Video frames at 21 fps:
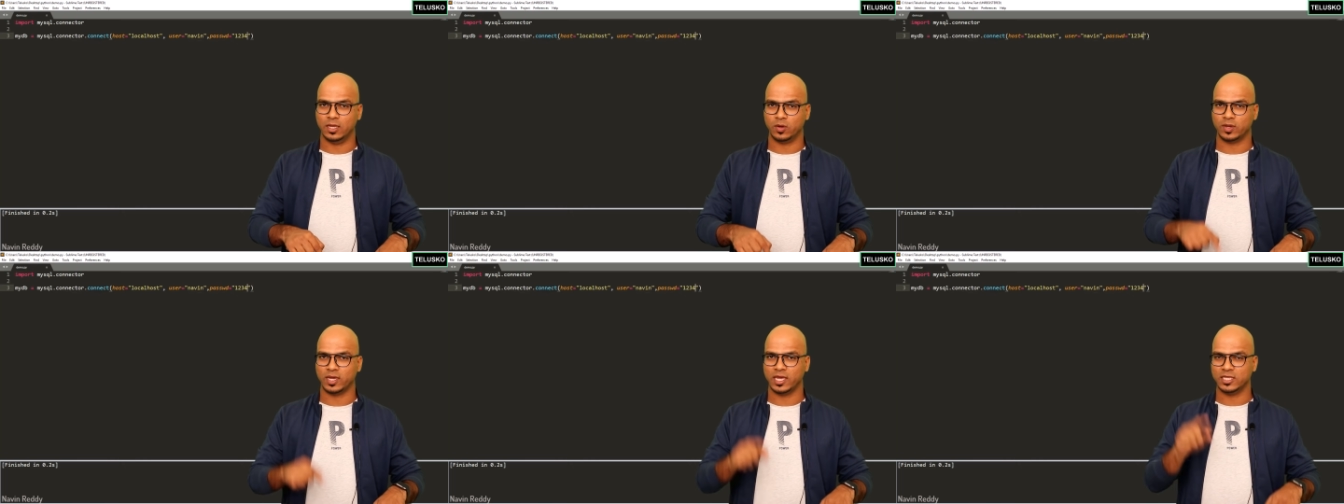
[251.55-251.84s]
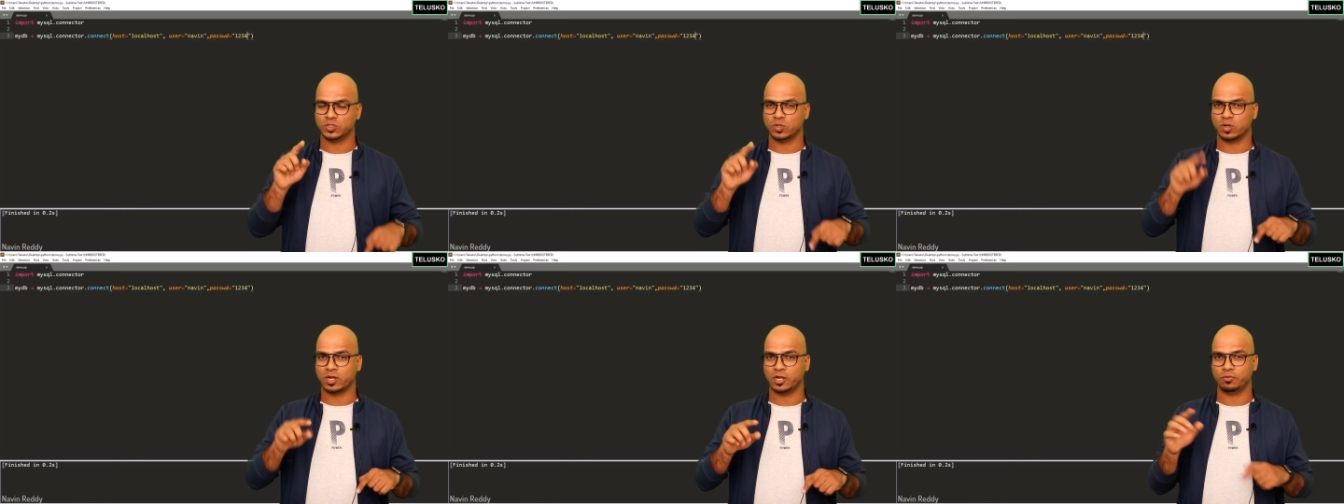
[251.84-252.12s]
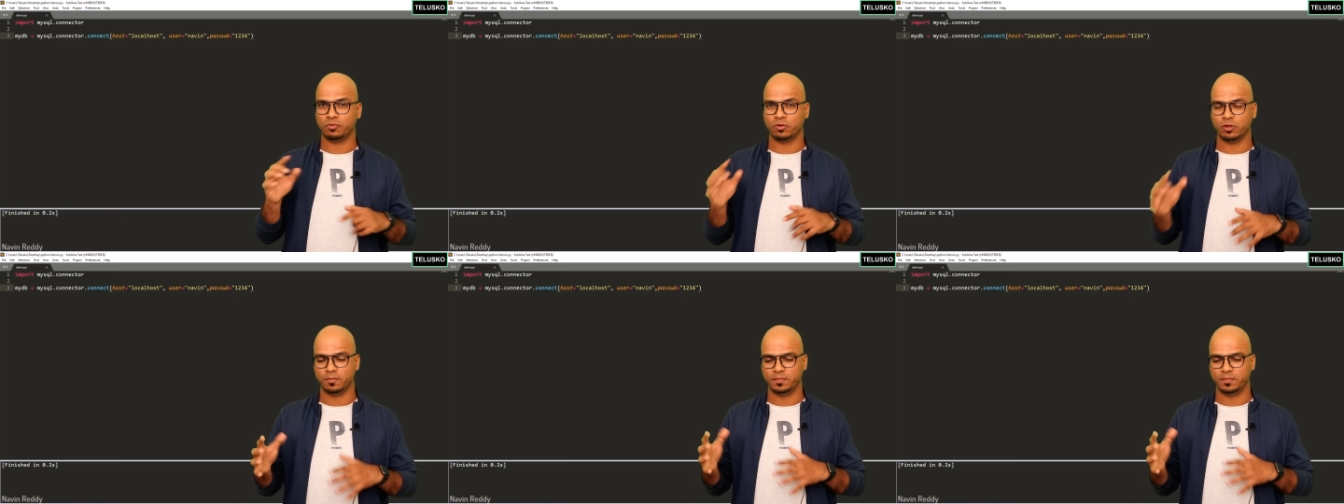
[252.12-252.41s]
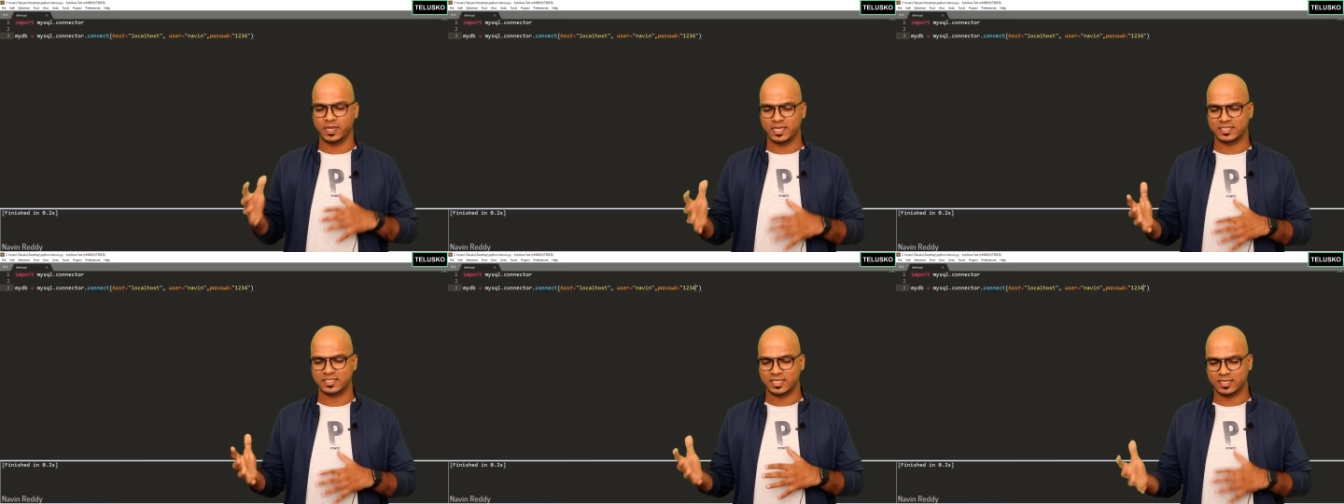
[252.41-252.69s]
Okay, so Control
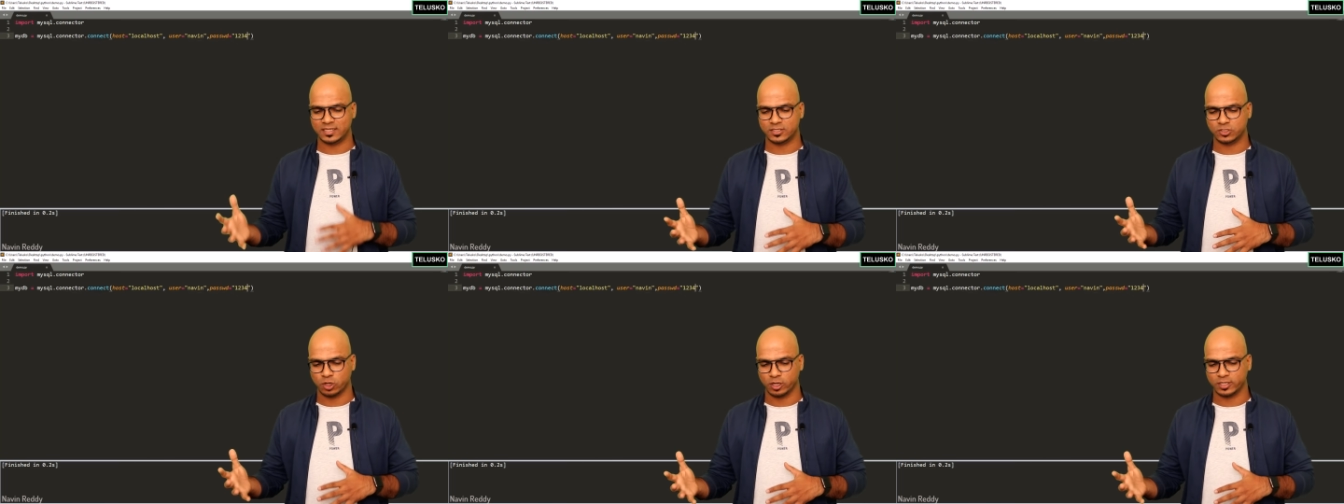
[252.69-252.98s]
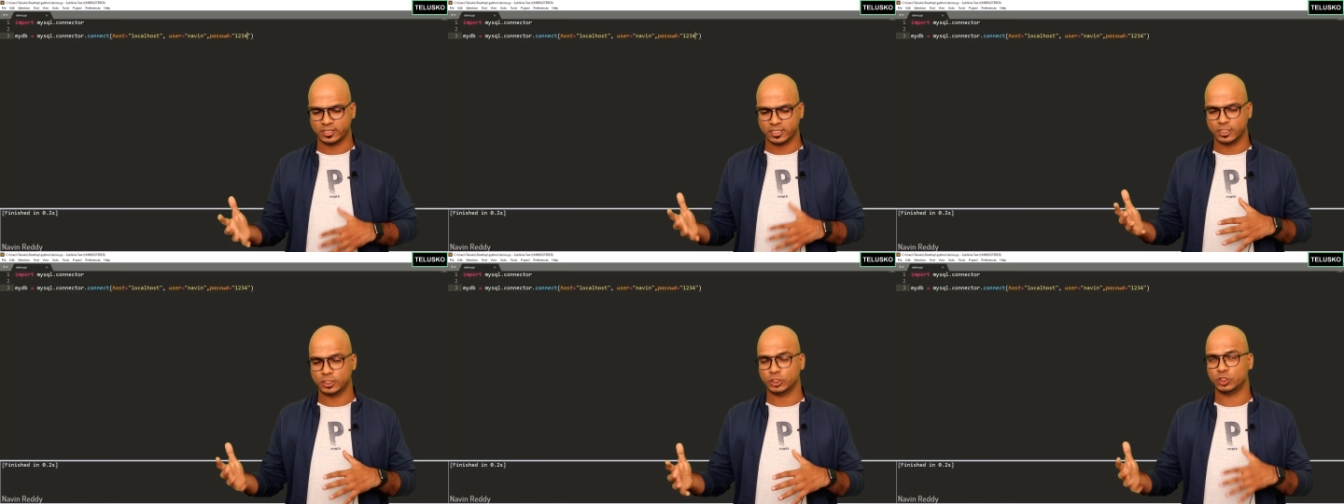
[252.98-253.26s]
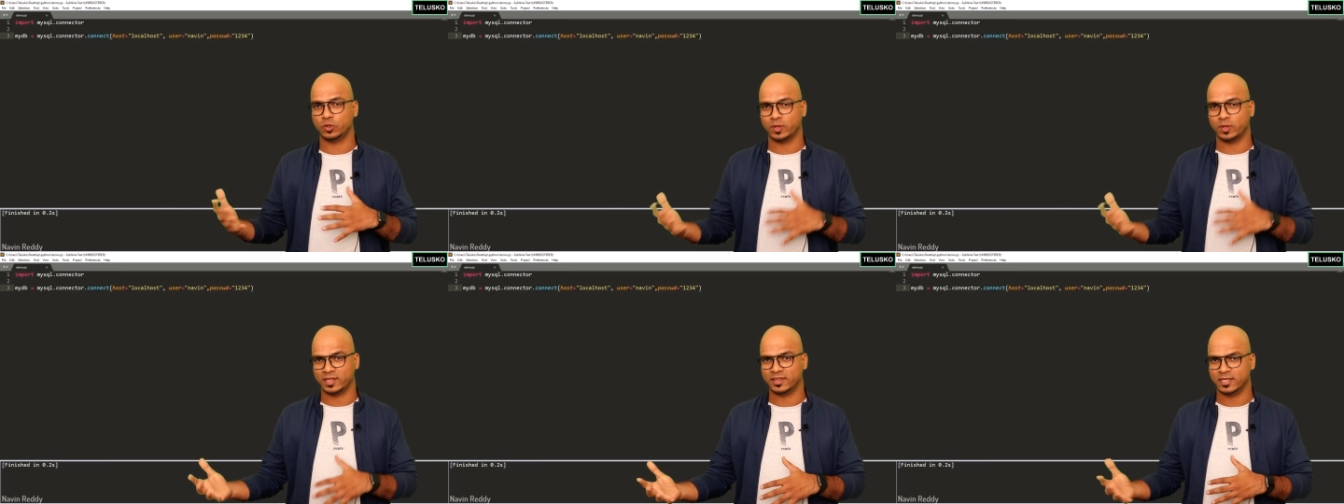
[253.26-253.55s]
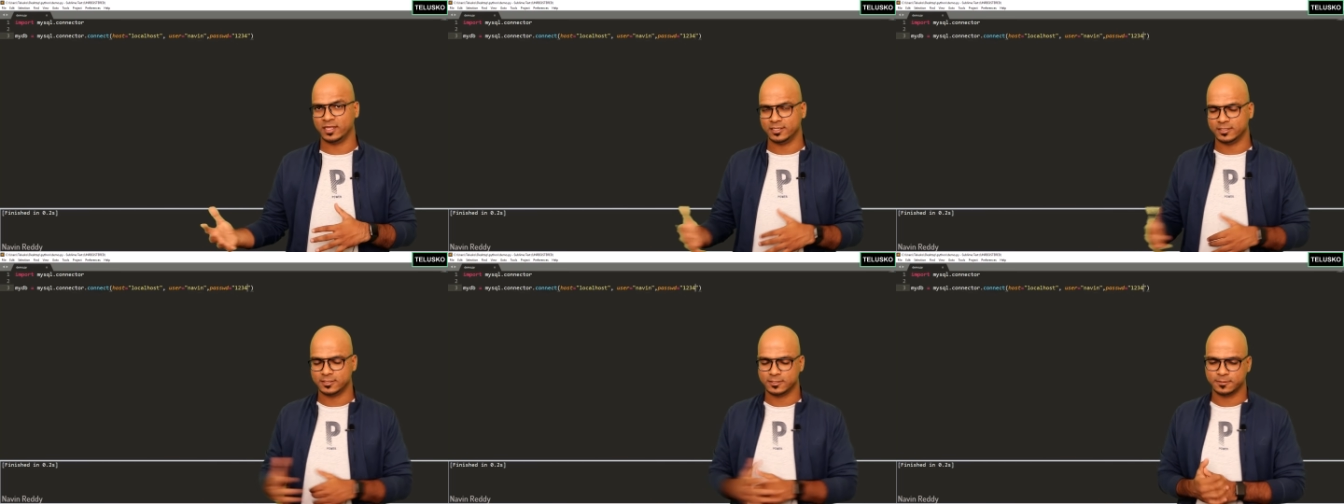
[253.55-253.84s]
B is the shortcut to run
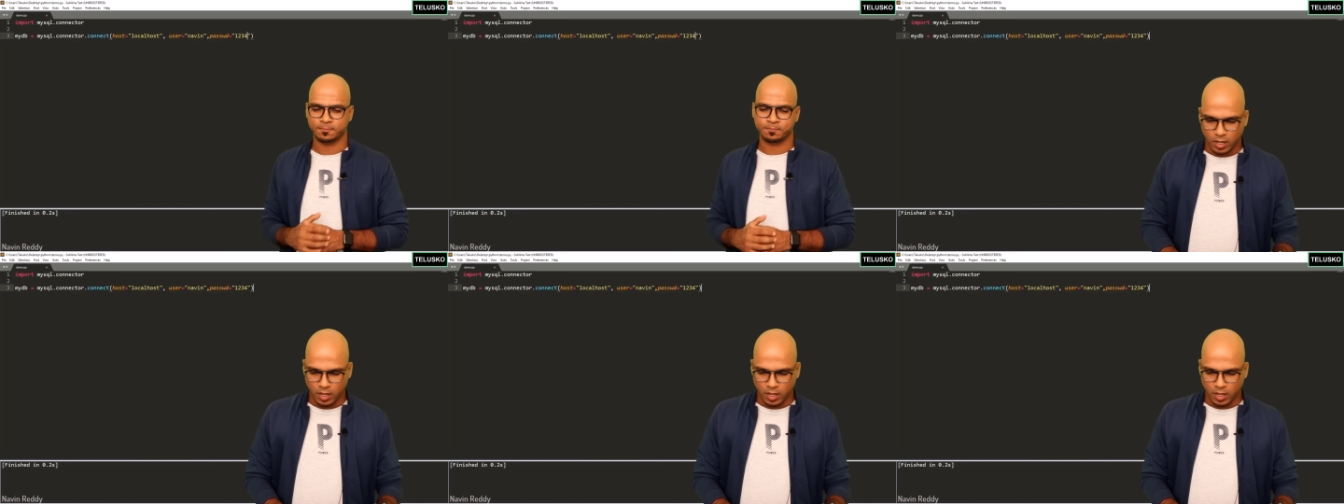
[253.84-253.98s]
this.